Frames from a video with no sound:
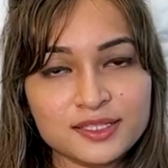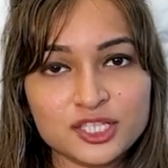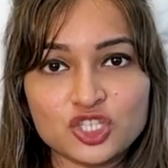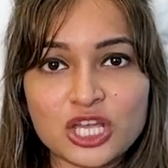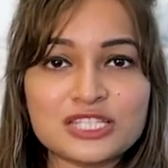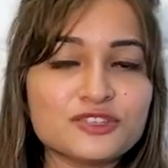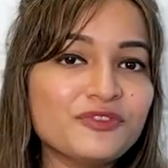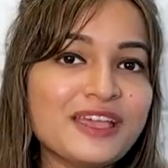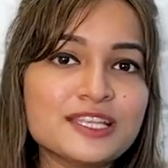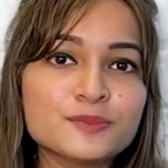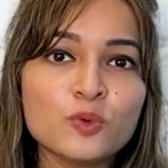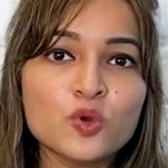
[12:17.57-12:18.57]
such as
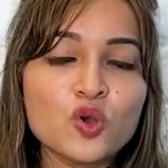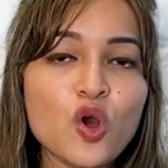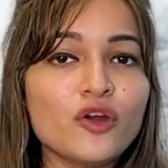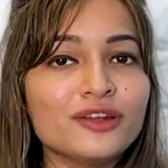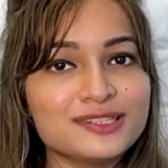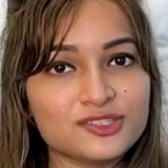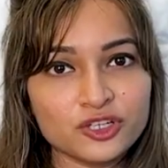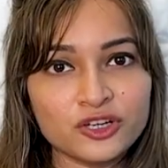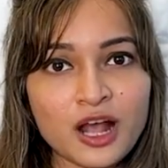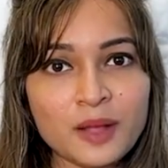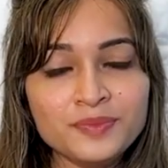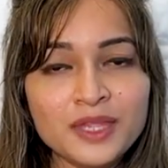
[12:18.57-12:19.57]
Facebook or
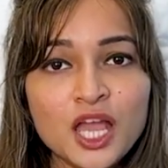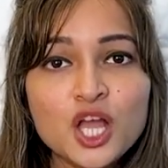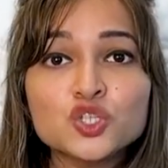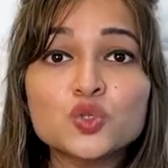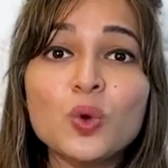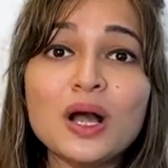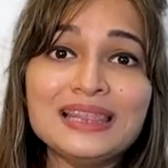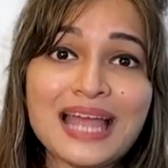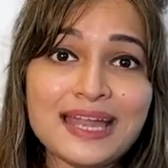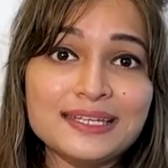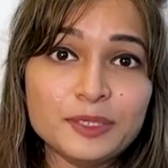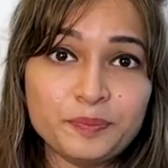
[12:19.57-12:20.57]
Instagram to a
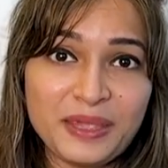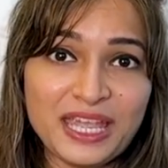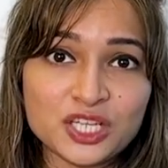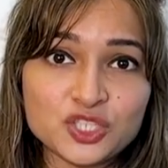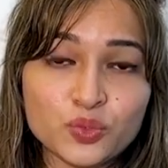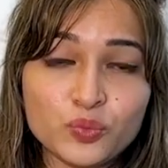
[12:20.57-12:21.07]
landing page,